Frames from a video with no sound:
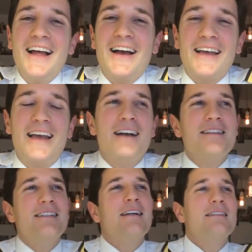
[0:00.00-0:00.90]
Okay, I
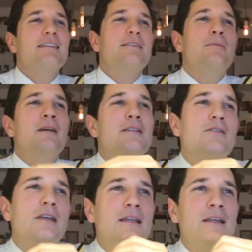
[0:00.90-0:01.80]
started my
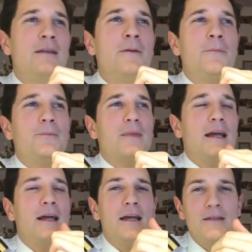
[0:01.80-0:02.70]
training
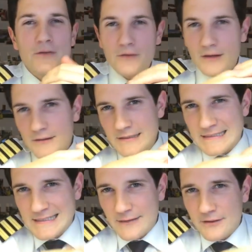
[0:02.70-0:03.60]
in
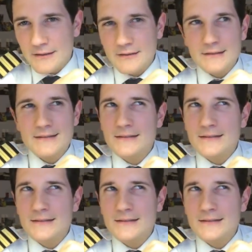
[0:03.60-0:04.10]
2007.